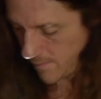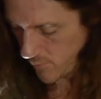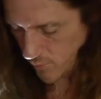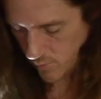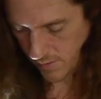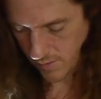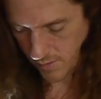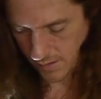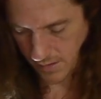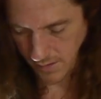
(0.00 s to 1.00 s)
Ooh, I heard
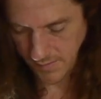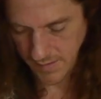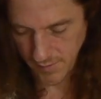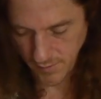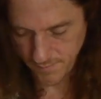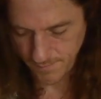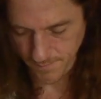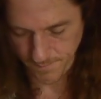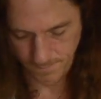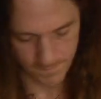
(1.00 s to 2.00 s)
it kind of settle.
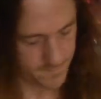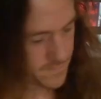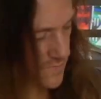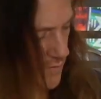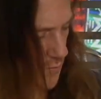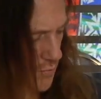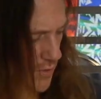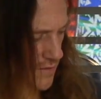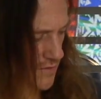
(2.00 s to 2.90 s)
Don't break